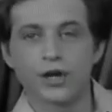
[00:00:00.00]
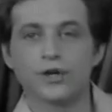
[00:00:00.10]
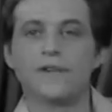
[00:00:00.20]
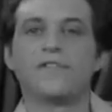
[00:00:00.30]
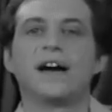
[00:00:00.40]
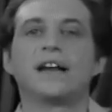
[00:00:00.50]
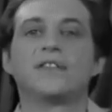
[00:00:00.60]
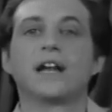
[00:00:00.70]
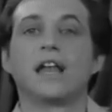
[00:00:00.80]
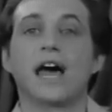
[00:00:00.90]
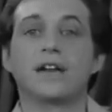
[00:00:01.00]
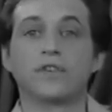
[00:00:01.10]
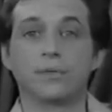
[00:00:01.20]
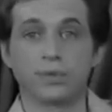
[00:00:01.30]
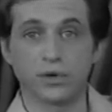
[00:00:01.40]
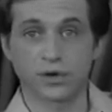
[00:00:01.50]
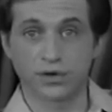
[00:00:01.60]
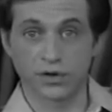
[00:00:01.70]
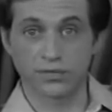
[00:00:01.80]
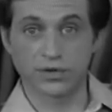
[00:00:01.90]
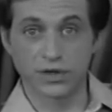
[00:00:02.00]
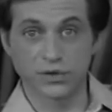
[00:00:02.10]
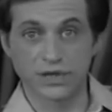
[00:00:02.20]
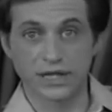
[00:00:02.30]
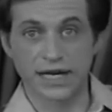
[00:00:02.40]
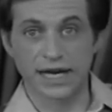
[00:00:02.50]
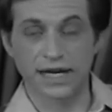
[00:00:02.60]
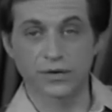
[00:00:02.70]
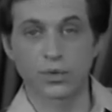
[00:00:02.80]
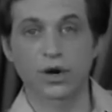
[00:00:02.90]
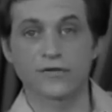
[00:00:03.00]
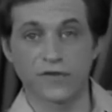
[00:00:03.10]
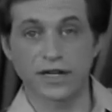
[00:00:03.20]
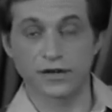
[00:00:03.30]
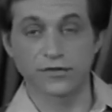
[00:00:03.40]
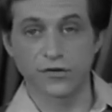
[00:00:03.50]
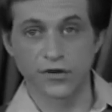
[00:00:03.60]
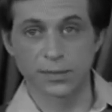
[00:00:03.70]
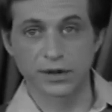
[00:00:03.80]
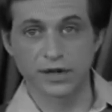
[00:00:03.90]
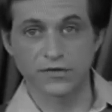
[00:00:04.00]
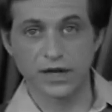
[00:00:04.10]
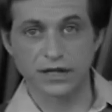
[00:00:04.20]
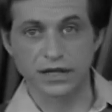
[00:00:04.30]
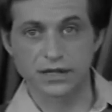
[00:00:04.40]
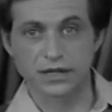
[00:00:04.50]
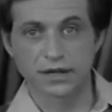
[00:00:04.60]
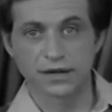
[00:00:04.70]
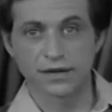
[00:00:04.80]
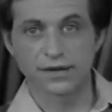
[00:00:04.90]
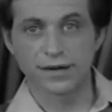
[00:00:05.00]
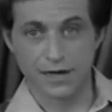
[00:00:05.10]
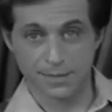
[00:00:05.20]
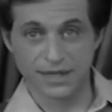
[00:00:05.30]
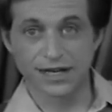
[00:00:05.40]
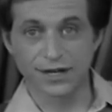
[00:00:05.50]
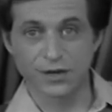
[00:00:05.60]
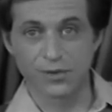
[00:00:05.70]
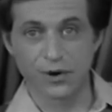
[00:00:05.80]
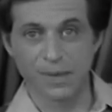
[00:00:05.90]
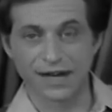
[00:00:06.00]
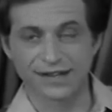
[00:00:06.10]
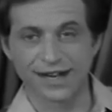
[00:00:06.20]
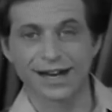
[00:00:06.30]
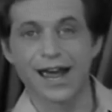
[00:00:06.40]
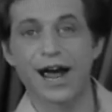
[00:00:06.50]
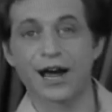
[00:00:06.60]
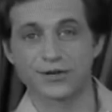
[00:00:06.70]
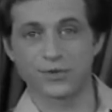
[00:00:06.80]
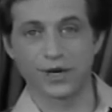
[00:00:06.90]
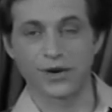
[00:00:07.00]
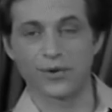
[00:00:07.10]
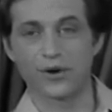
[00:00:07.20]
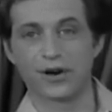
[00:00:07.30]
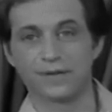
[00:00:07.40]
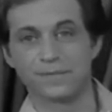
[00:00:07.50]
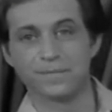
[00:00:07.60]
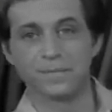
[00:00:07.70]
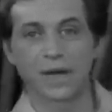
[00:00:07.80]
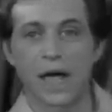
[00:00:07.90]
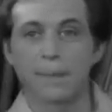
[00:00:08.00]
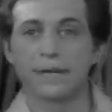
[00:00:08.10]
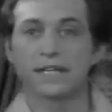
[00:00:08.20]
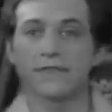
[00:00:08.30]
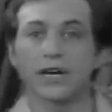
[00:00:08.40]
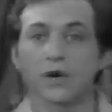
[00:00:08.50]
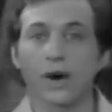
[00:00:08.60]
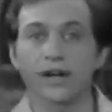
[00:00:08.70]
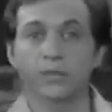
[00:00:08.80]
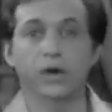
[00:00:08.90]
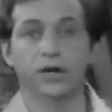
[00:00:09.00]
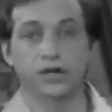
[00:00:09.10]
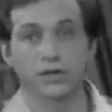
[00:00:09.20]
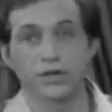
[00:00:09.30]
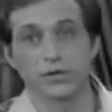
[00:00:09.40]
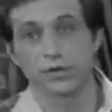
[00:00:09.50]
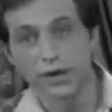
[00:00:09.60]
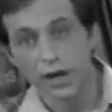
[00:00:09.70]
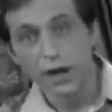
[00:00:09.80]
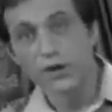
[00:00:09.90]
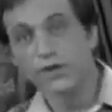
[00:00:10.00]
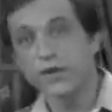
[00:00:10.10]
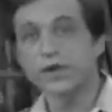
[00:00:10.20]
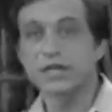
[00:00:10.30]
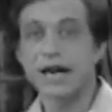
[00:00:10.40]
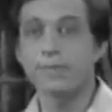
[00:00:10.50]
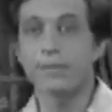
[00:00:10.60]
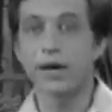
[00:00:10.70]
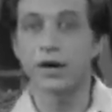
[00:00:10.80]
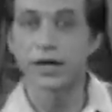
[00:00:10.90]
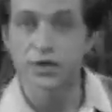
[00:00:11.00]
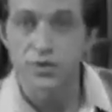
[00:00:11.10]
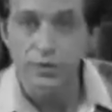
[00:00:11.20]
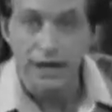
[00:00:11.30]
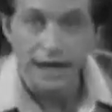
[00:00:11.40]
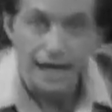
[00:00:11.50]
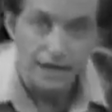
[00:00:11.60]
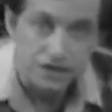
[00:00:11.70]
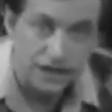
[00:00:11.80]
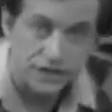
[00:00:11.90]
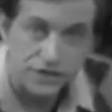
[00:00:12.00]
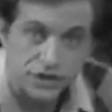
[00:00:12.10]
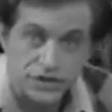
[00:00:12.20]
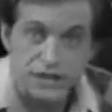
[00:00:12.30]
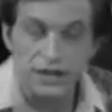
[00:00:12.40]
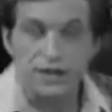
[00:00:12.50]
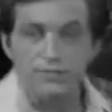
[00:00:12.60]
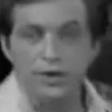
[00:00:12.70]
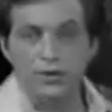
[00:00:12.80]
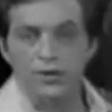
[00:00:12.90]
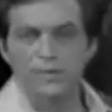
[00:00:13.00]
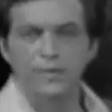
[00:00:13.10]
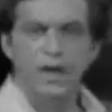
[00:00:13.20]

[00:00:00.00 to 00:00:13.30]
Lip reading: You'll find that a lot of computer terms used today were invented for verbal convenience, and I'll be telling you more about that as we go on. But giving credit where it's due, the first time Americans really had a chance to see a computer